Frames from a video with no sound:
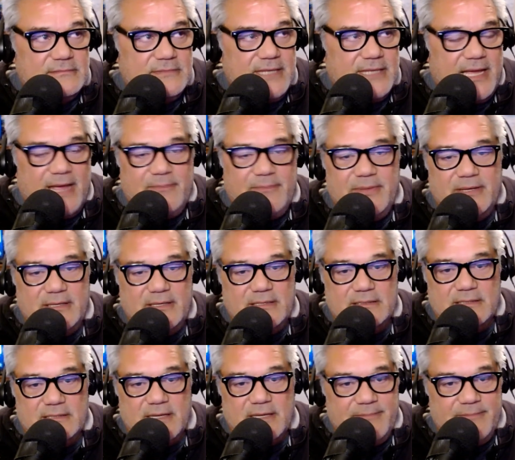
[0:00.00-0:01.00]
epic,
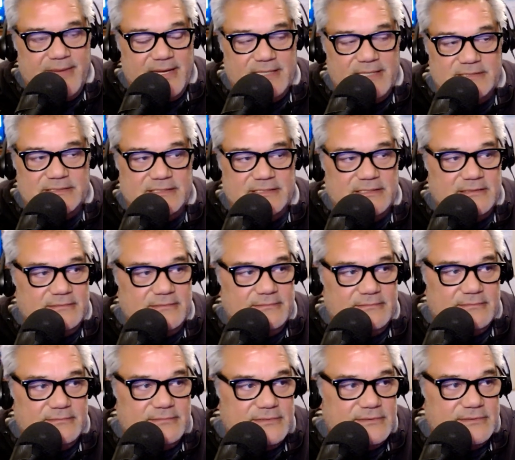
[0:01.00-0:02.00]
amazing.
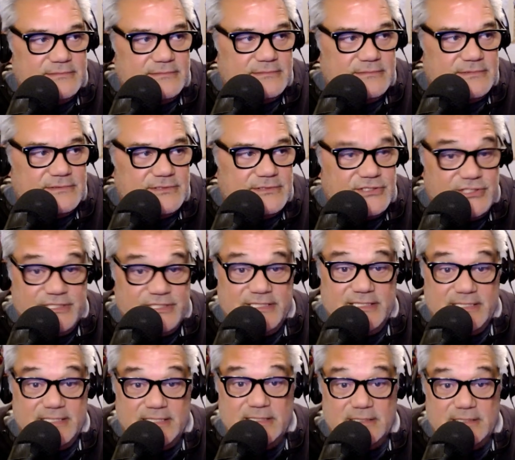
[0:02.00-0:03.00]
She
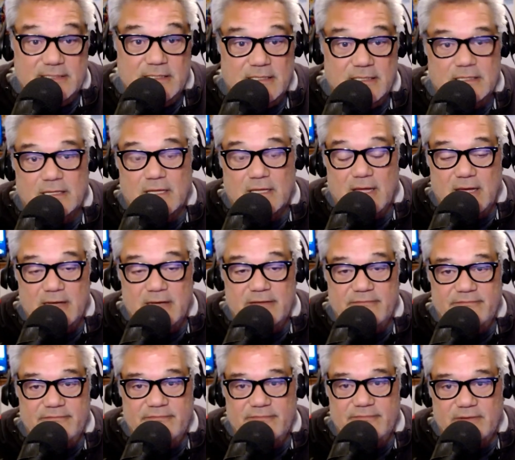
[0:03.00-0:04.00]
did a lot of